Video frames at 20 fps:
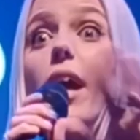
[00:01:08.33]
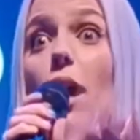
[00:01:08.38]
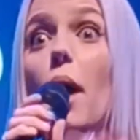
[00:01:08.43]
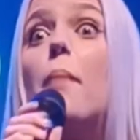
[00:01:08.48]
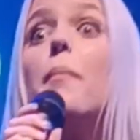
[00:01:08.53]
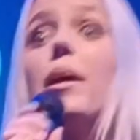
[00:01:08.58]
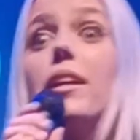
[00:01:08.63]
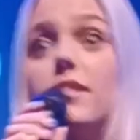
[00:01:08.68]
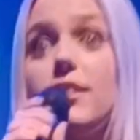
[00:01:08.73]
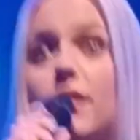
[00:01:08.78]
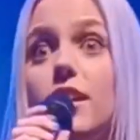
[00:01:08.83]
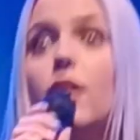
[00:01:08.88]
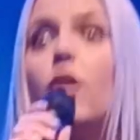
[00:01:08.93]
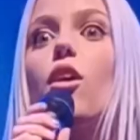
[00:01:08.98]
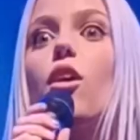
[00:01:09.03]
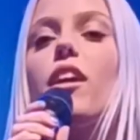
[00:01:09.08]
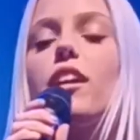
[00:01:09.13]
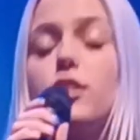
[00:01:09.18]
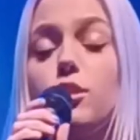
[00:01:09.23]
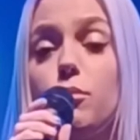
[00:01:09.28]
Okay, amazing.
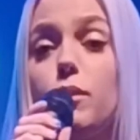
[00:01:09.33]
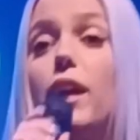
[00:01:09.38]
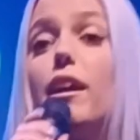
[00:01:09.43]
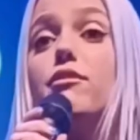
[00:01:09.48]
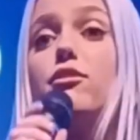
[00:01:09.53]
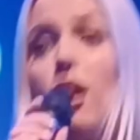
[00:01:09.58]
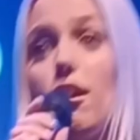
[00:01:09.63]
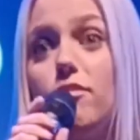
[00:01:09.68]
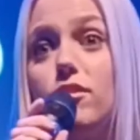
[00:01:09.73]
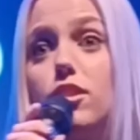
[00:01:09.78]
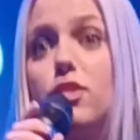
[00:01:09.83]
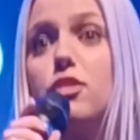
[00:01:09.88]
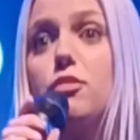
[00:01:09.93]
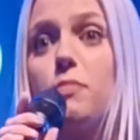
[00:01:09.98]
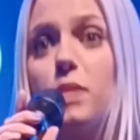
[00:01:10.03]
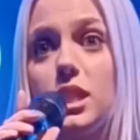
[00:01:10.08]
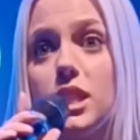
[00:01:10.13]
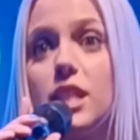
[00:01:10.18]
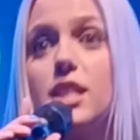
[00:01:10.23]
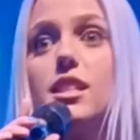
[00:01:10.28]
Okay, yeah. So we have travelers.
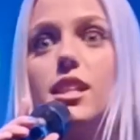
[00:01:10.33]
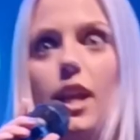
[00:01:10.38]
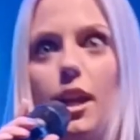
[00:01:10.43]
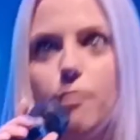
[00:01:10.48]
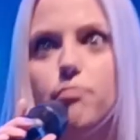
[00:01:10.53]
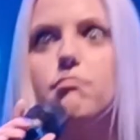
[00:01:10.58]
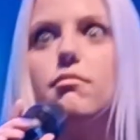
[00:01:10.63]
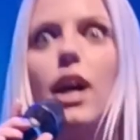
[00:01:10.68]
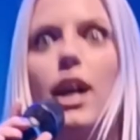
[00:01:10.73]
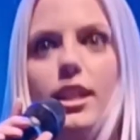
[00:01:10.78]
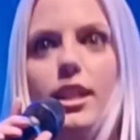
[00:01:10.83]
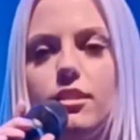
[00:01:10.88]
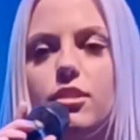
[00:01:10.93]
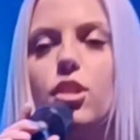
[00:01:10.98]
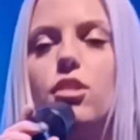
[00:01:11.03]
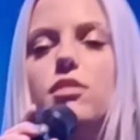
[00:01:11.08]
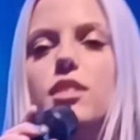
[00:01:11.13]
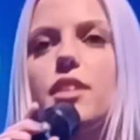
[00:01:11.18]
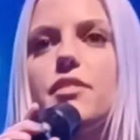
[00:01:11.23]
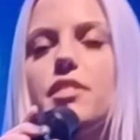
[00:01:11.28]
Amazing. Same. I
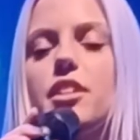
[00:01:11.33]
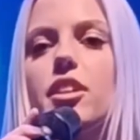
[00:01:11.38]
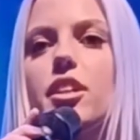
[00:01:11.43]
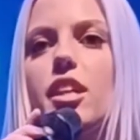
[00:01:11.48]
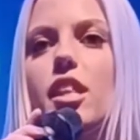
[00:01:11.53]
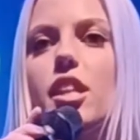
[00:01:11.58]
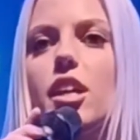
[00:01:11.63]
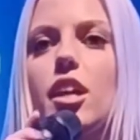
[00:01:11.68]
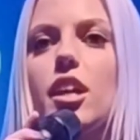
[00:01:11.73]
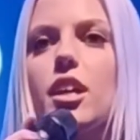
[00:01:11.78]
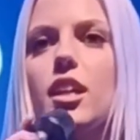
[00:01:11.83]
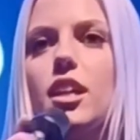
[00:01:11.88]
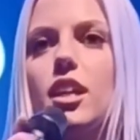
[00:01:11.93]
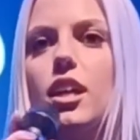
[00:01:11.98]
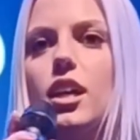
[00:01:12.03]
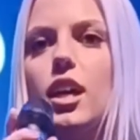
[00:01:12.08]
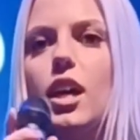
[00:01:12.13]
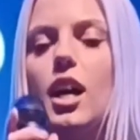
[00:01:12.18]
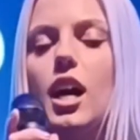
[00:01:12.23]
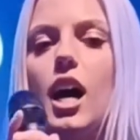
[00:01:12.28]
don't live here either.
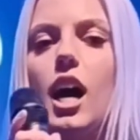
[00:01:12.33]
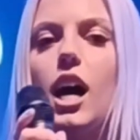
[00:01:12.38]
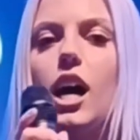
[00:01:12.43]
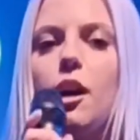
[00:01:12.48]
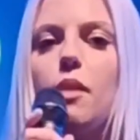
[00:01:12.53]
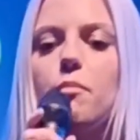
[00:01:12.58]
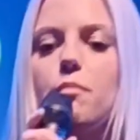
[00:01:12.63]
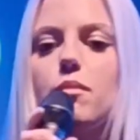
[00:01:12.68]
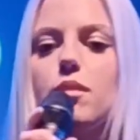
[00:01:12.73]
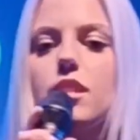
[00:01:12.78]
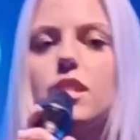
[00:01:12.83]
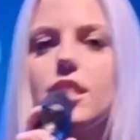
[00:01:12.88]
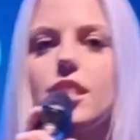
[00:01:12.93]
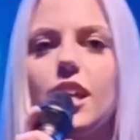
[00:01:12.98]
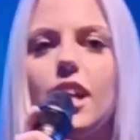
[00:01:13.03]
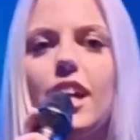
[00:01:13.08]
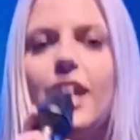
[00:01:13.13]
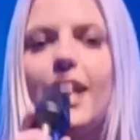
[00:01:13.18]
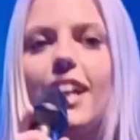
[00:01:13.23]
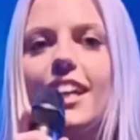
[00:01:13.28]

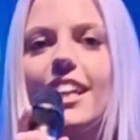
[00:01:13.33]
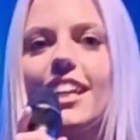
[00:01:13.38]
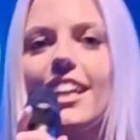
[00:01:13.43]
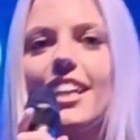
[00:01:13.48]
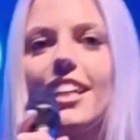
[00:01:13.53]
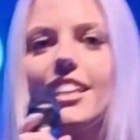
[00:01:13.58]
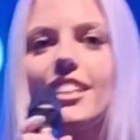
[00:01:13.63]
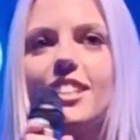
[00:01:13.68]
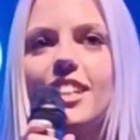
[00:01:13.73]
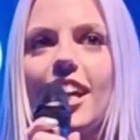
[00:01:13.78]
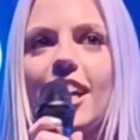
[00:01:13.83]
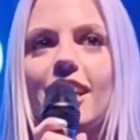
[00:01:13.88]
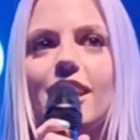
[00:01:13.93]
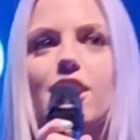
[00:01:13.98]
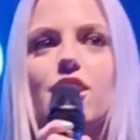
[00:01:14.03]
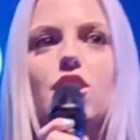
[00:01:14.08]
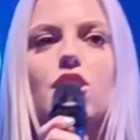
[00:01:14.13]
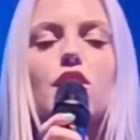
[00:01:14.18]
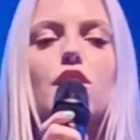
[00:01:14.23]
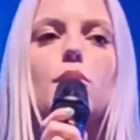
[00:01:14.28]
Sick.
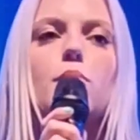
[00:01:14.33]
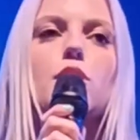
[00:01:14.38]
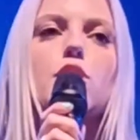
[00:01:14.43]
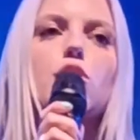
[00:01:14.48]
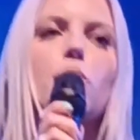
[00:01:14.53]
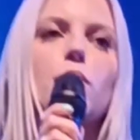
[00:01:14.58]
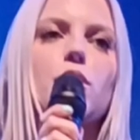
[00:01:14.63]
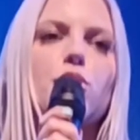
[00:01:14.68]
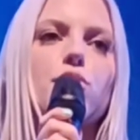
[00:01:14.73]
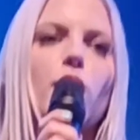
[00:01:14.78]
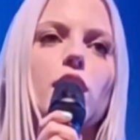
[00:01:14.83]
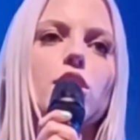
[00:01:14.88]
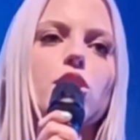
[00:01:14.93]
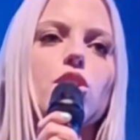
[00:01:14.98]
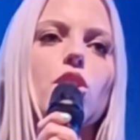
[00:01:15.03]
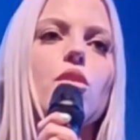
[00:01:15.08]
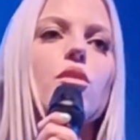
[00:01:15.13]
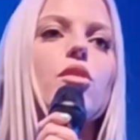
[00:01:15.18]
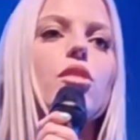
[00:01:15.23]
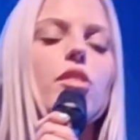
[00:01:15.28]
This is gonna be so much fun.
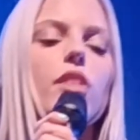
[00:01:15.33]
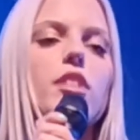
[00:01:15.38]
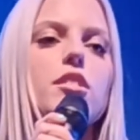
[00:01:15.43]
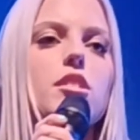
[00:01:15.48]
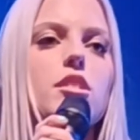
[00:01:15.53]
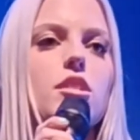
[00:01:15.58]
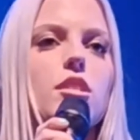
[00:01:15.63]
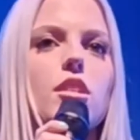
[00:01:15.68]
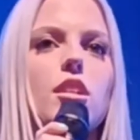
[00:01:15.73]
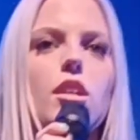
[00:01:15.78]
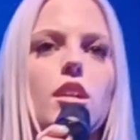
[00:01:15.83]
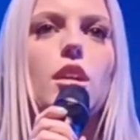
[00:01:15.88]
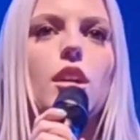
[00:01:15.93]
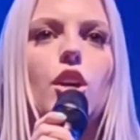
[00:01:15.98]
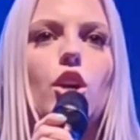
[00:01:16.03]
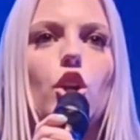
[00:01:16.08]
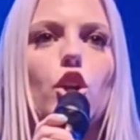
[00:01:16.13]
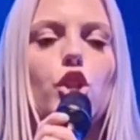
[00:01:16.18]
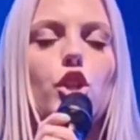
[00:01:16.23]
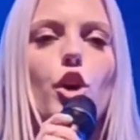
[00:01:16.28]
So you guys.
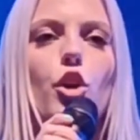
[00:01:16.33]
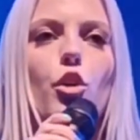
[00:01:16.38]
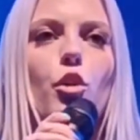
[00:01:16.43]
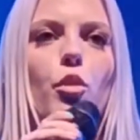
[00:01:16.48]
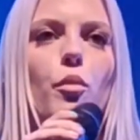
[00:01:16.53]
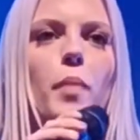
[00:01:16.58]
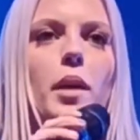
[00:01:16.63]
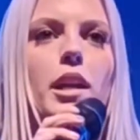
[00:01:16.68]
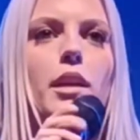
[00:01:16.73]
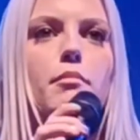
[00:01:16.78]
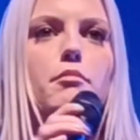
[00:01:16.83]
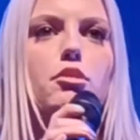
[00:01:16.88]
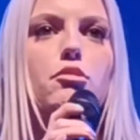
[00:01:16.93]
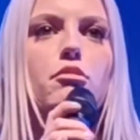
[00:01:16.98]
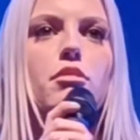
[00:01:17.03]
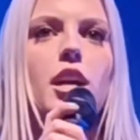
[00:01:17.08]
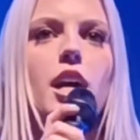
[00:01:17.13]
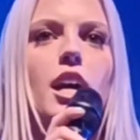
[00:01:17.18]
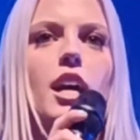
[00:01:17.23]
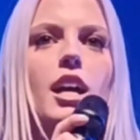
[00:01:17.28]
No, my name is
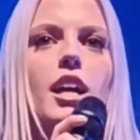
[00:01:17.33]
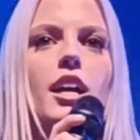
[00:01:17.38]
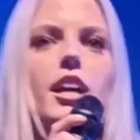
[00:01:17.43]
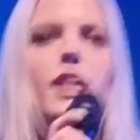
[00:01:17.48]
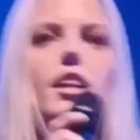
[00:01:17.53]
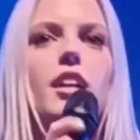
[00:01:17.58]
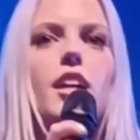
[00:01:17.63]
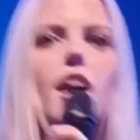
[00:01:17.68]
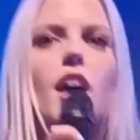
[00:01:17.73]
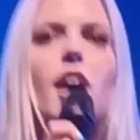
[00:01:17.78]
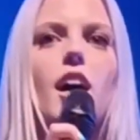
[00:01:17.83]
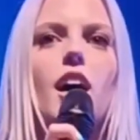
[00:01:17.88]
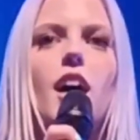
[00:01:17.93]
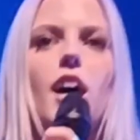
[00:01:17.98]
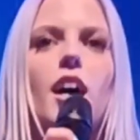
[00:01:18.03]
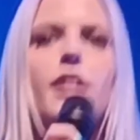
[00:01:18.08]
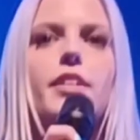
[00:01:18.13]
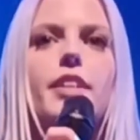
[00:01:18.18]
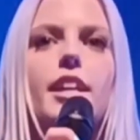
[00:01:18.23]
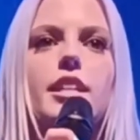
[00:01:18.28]
Reneé.
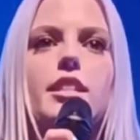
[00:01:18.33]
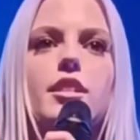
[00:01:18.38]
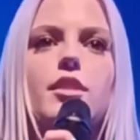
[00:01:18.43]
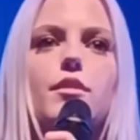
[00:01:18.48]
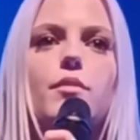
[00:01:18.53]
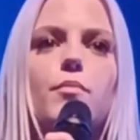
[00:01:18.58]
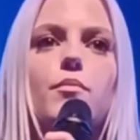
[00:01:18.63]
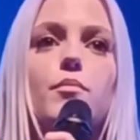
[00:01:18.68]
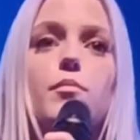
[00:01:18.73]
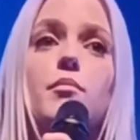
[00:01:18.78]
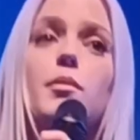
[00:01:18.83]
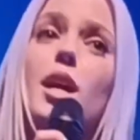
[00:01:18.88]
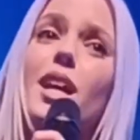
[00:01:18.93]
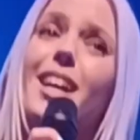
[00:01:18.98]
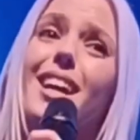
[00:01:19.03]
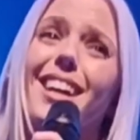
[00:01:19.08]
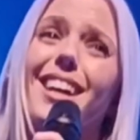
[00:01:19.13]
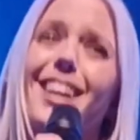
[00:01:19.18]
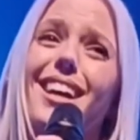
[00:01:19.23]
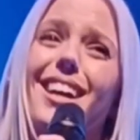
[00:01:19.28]
Nice to
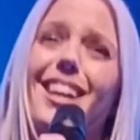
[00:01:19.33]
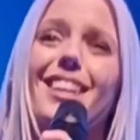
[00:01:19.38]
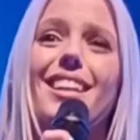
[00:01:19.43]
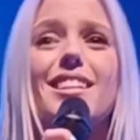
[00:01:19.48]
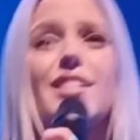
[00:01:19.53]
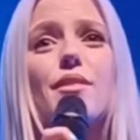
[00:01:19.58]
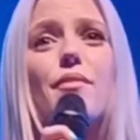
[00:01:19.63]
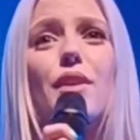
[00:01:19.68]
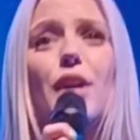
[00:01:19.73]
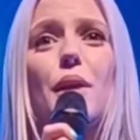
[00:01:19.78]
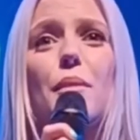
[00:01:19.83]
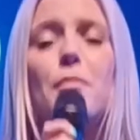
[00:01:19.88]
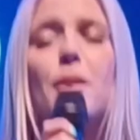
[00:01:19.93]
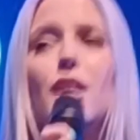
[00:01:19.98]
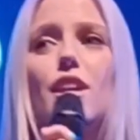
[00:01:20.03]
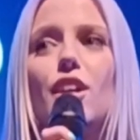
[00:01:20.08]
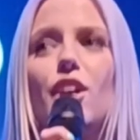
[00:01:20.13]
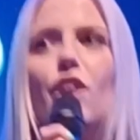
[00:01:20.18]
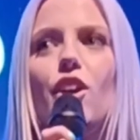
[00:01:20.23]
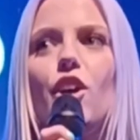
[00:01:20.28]

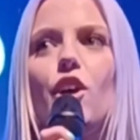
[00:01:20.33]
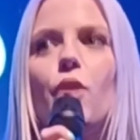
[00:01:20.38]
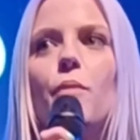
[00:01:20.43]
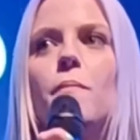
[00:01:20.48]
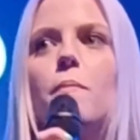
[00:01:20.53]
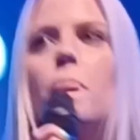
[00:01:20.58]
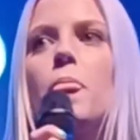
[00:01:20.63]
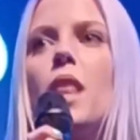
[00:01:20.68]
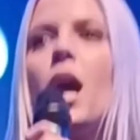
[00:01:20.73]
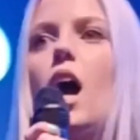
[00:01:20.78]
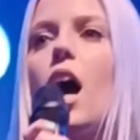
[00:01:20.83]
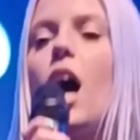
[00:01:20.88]
meet you.